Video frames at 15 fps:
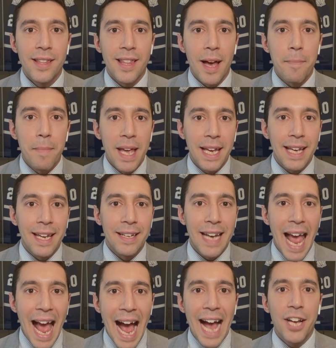that make
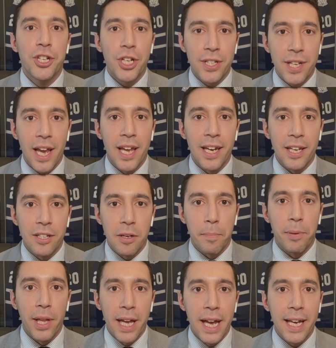it agitating to
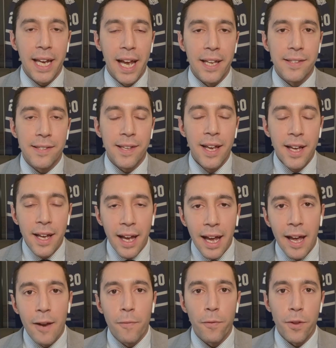play against.
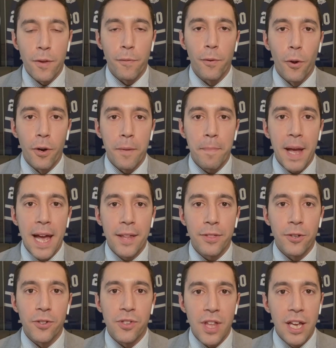And for the Florida
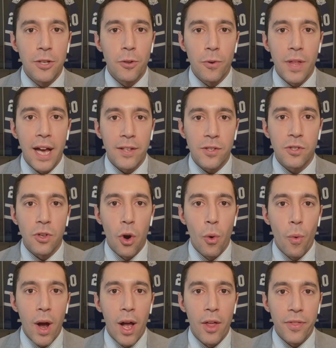Panthers, they do that so
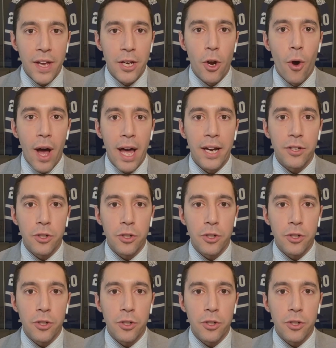well. They know how to